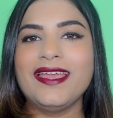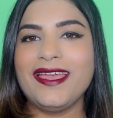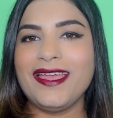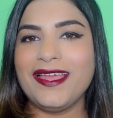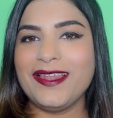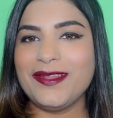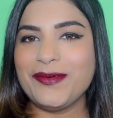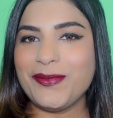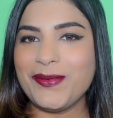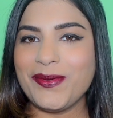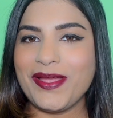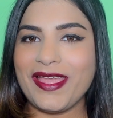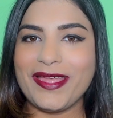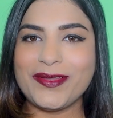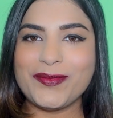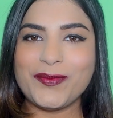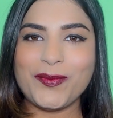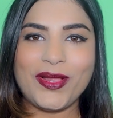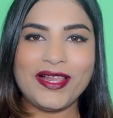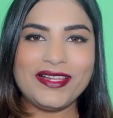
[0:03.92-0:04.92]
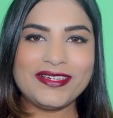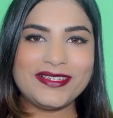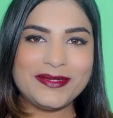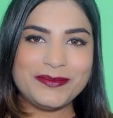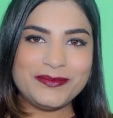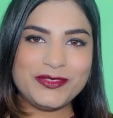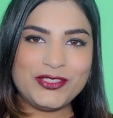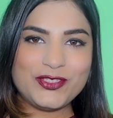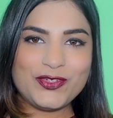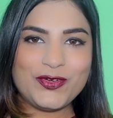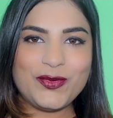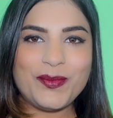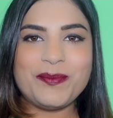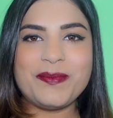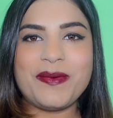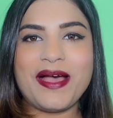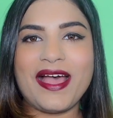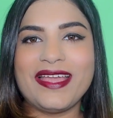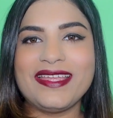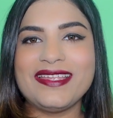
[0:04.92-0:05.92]
Hello and welcome to
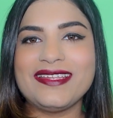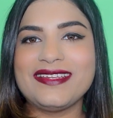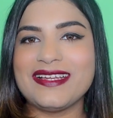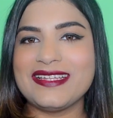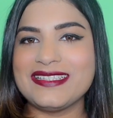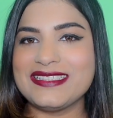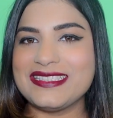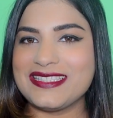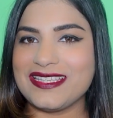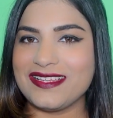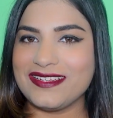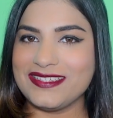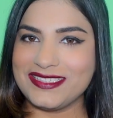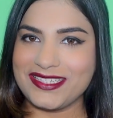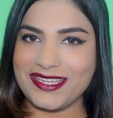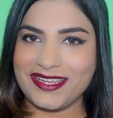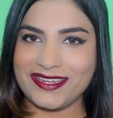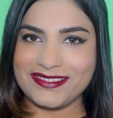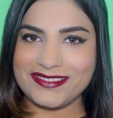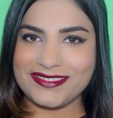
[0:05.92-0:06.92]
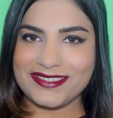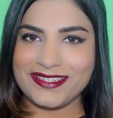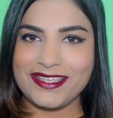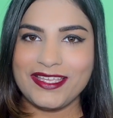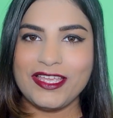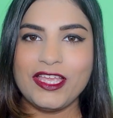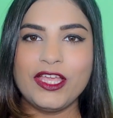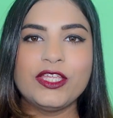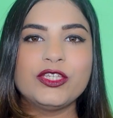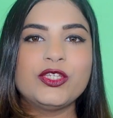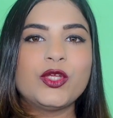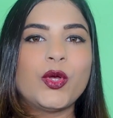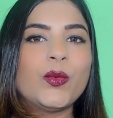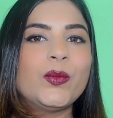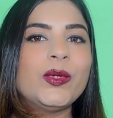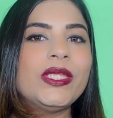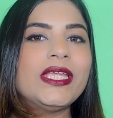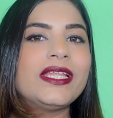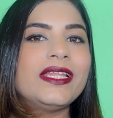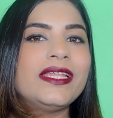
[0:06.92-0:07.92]
My Consultant, your
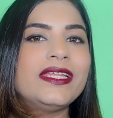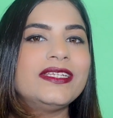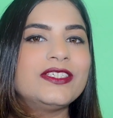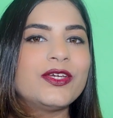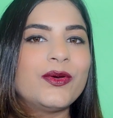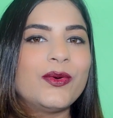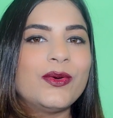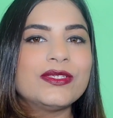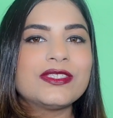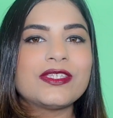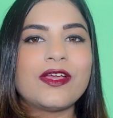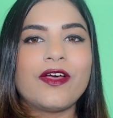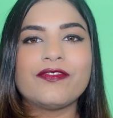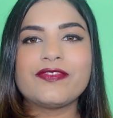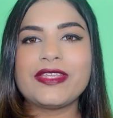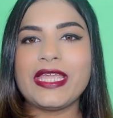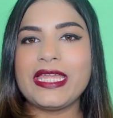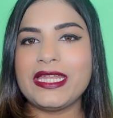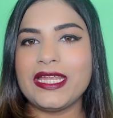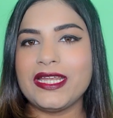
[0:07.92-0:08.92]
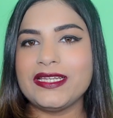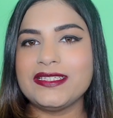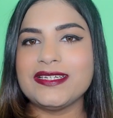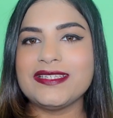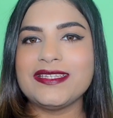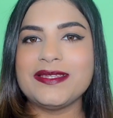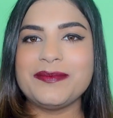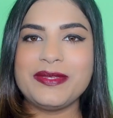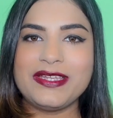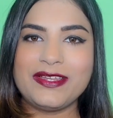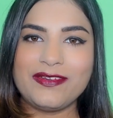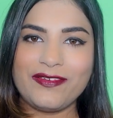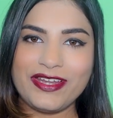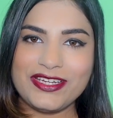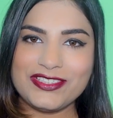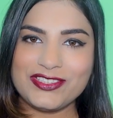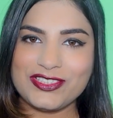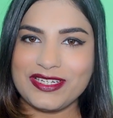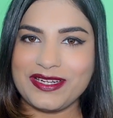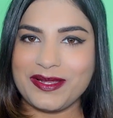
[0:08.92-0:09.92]
weekly dose of Canadian
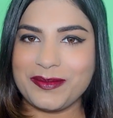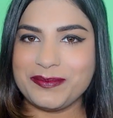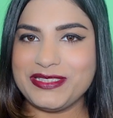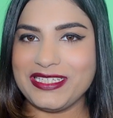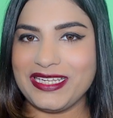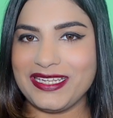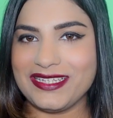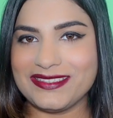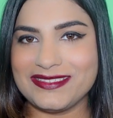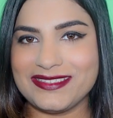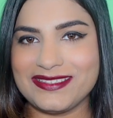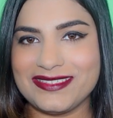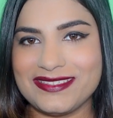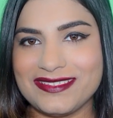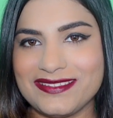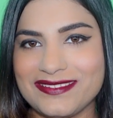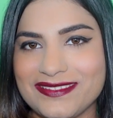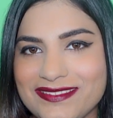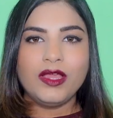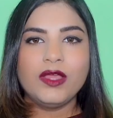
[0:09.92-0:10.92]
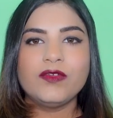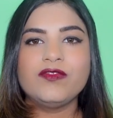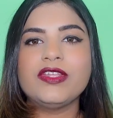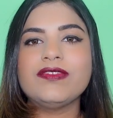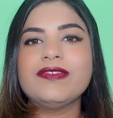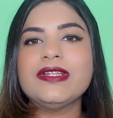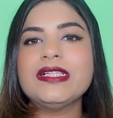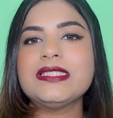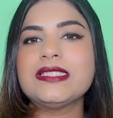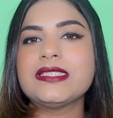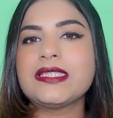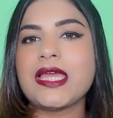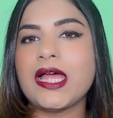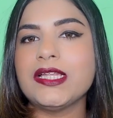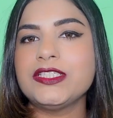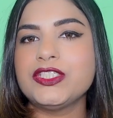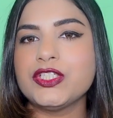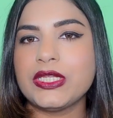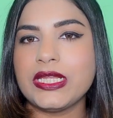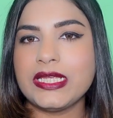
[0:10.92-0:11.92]
immigration updates. We will
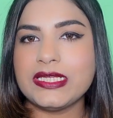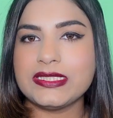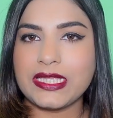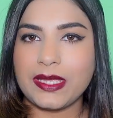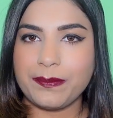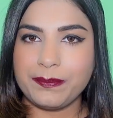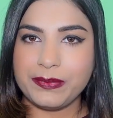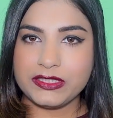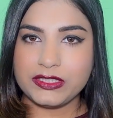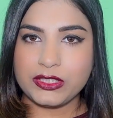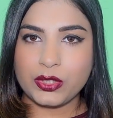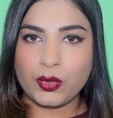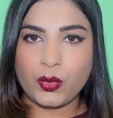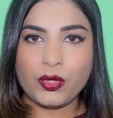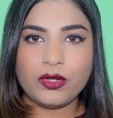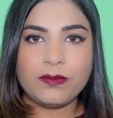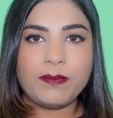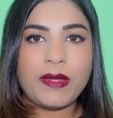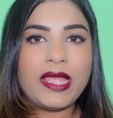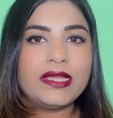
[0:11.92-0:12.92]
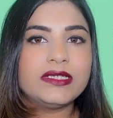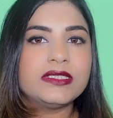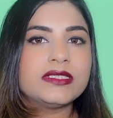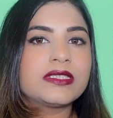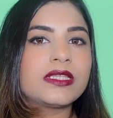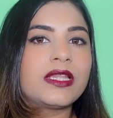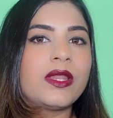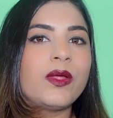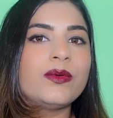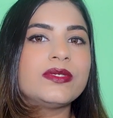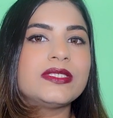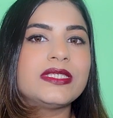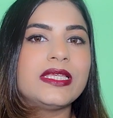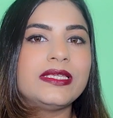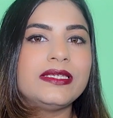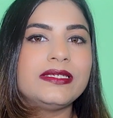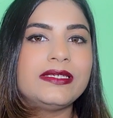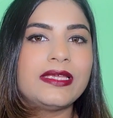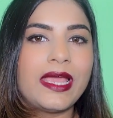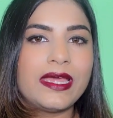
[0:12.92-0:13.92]
start today's episode by
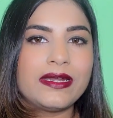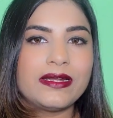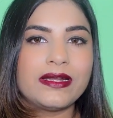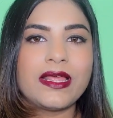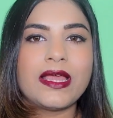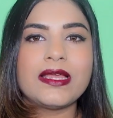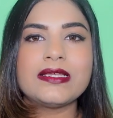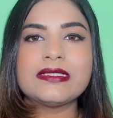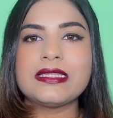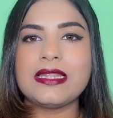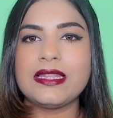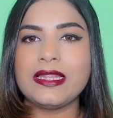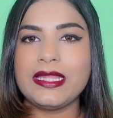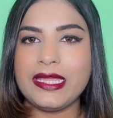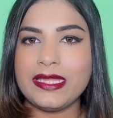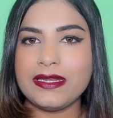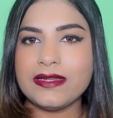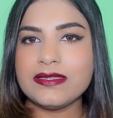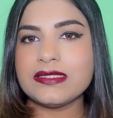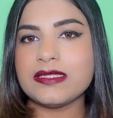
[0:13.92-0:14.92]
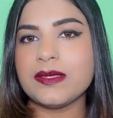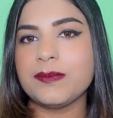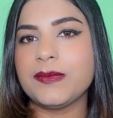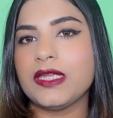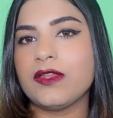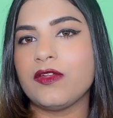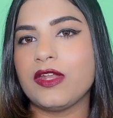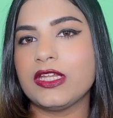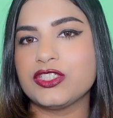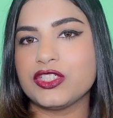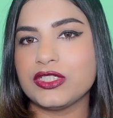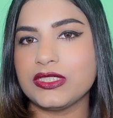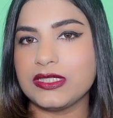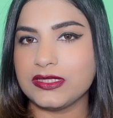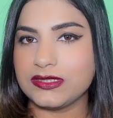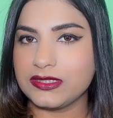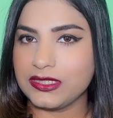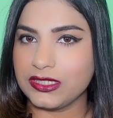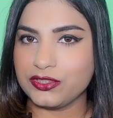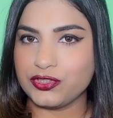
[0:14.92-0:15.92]
disclosing Canada's latest immigration
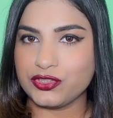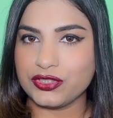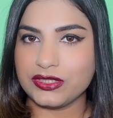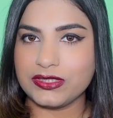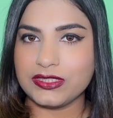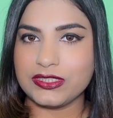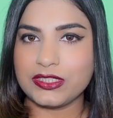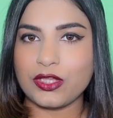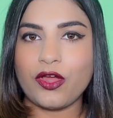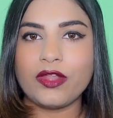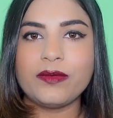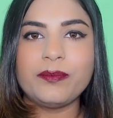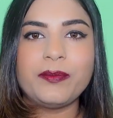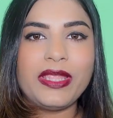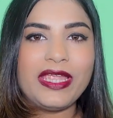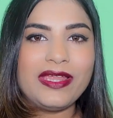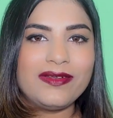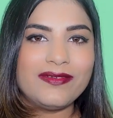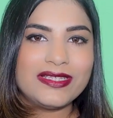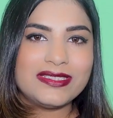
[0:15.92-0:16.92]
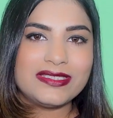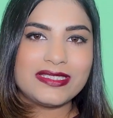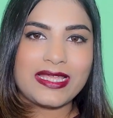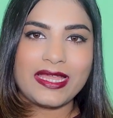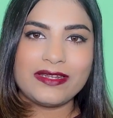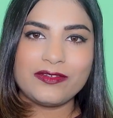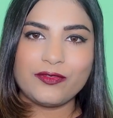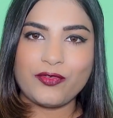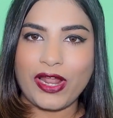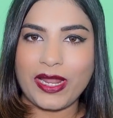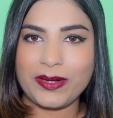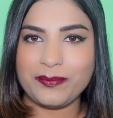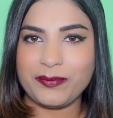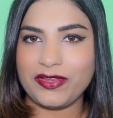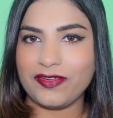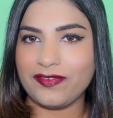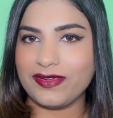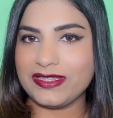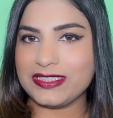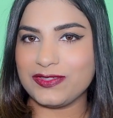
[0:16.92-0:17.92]
decisions on parents and
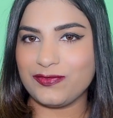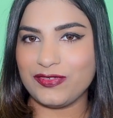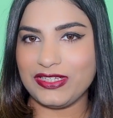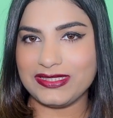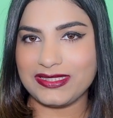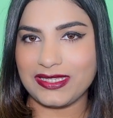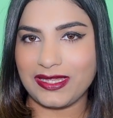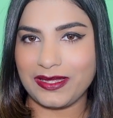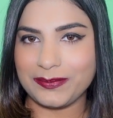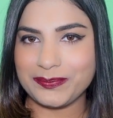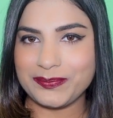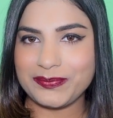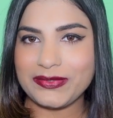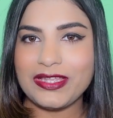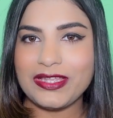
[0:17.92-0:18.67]
grandparents' visa,